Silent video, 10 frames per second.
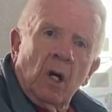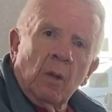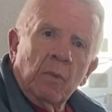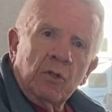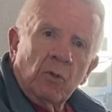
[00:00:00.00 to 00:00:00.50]

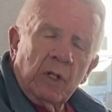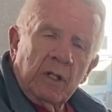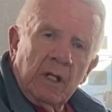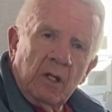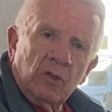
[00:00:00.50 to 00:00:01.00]
between
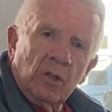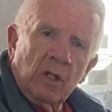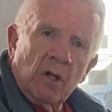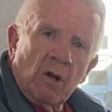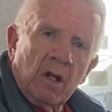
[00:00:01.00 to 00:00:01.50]
these and
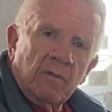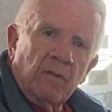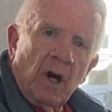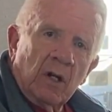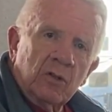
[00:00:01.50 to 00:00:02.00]
the Arctic
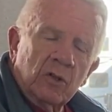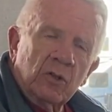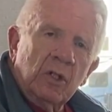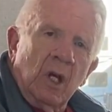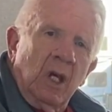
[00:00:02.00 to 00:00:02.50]

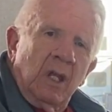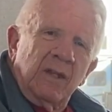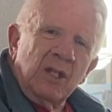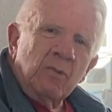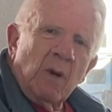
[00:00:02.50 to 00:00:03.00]
Foxes,
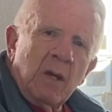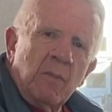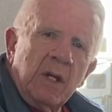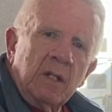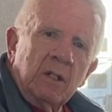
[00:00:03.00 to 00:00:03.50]
these might be
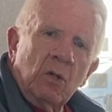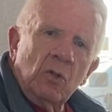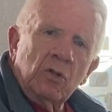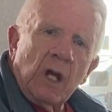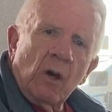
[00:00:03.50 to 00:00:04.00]

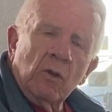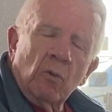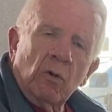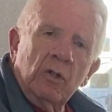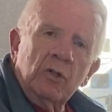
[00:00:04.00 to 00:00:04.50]
used out in the
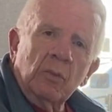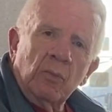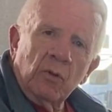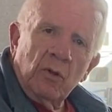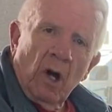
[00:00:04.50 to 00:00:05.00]
woods and
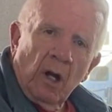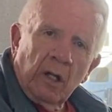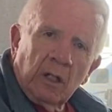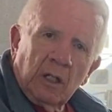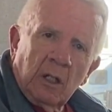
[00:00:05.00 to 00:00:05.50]
boondocking
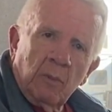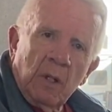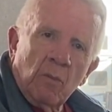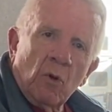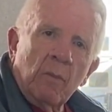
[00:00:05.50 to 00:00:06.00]
a little
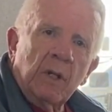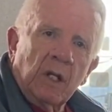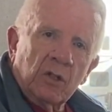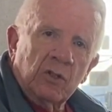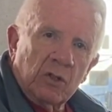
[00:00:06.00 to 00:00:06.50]
bit more
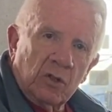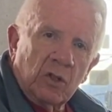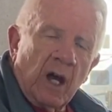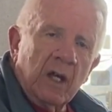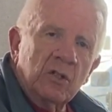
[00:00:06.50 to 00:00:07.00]
because of the
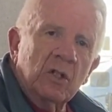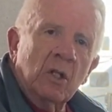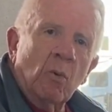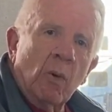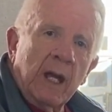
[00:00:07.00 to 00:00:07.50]
size and the
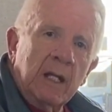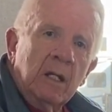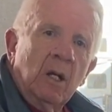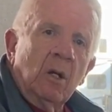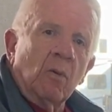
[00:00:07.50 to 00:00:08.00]
weight,
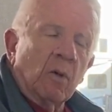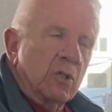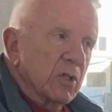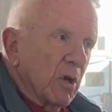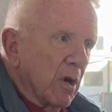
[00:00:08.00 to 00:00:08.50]
whereas
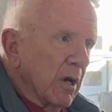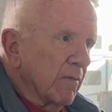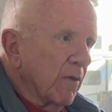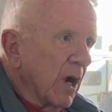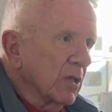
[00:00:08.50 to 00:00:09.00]
the Arctic
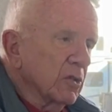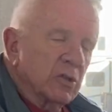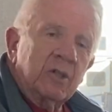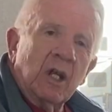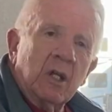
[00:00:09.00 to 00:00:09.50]
Foxes
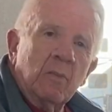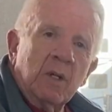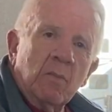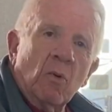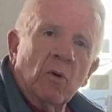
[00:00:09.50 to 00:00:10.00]
tend to be
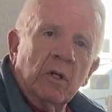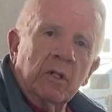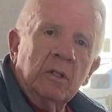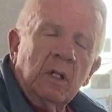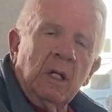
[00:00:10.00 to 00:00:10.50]
more
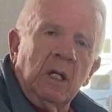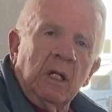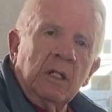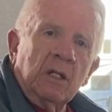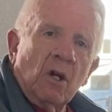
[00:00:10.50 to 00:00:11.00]

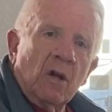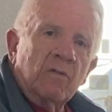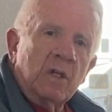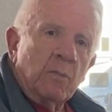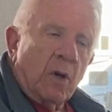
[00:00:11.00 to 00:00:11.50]
in the
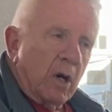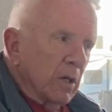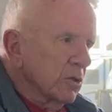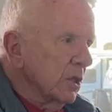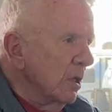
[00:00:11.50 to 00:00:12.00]
RV
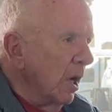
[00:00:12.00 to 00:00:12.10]
parks.